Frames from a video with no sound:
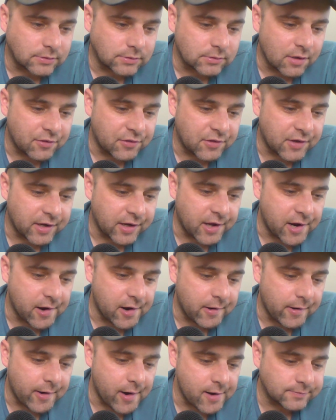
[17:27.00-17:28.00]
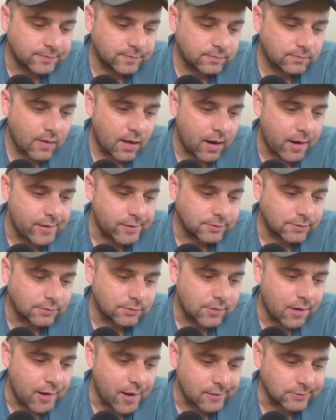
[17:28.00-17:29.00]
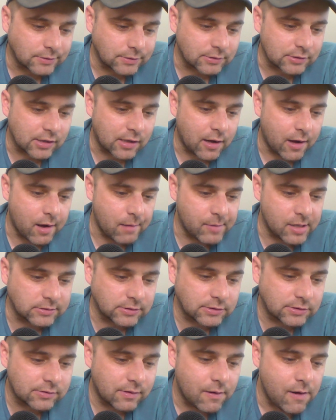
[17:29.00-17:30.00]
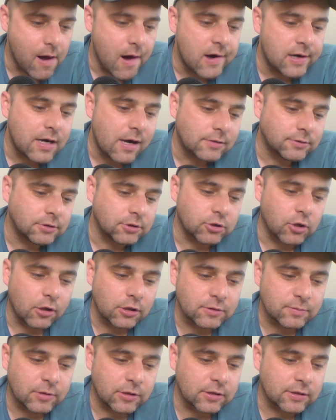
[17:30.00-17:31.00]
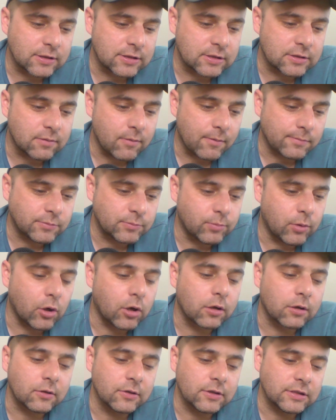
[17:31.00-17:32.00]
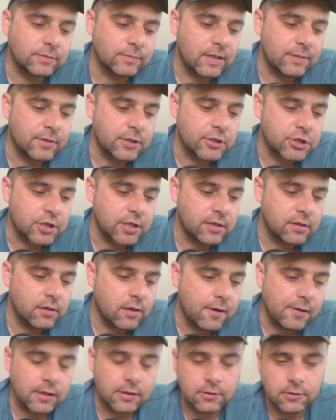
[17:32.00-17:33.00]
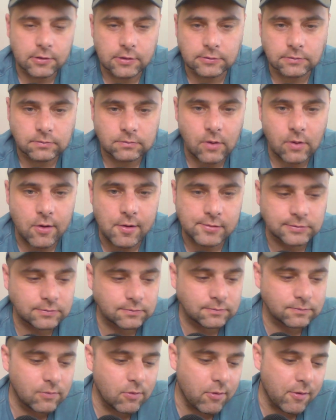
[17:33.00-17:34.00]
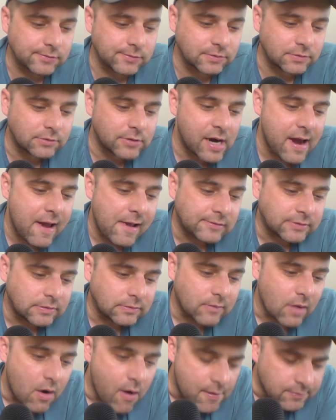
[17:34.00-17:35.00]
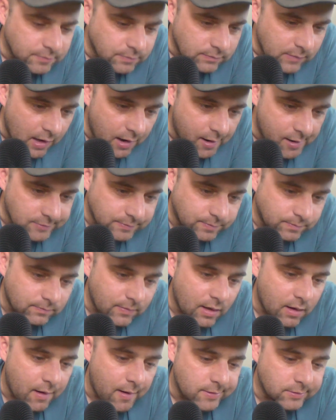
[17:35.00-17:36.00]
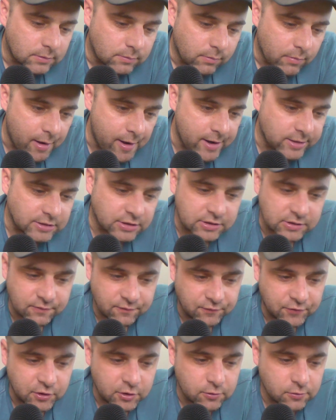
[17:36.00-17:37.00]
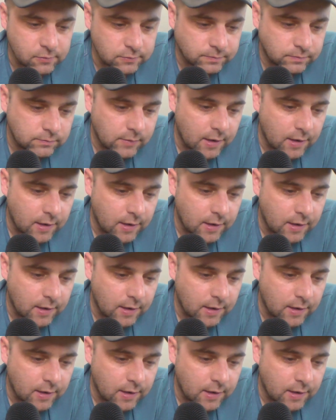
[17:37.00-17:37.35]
the thing here in the comments. Charles Barkley's Barkley's maybe Shin. I don't know. Um, but he asks a few.